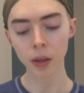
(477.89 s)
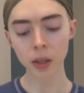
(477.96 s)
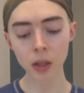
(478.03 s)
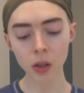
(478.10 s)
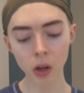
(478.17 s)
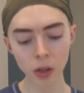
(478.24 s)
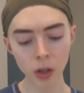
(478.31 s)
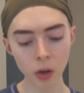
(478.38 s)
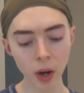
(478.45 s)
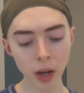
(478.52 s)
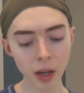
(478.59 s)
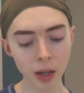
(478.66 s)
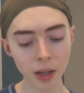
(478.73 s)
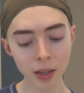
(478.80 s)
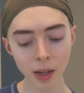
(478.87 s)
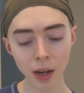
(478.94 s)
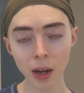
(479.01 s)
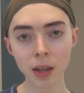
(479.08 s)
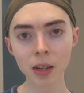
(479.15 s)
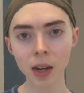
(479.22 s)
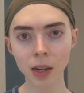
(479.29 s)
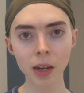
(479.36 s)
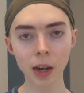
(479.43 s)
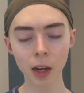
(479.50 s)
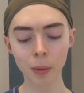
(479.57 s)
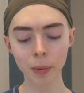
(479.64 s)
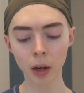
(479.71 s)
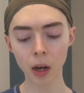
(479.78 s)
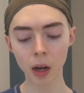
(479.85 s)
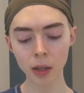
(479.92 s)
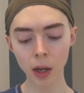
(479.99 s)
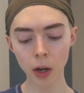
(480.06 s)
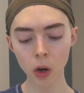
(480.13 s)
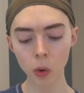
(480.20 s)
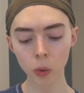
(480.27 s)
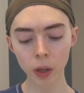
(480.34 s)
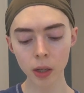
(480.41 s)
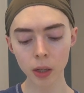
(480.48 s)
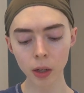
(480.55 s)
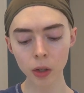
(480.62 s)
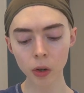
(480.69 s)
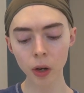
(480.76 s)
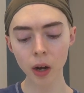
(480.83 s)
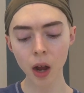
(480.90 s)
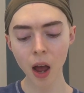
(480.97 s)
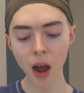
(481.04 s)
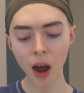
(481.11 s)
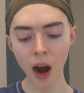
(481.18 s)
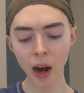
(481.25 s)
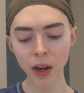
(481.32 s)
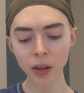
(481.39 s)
This is also a zinc and titanium dioxide only sunscreen. I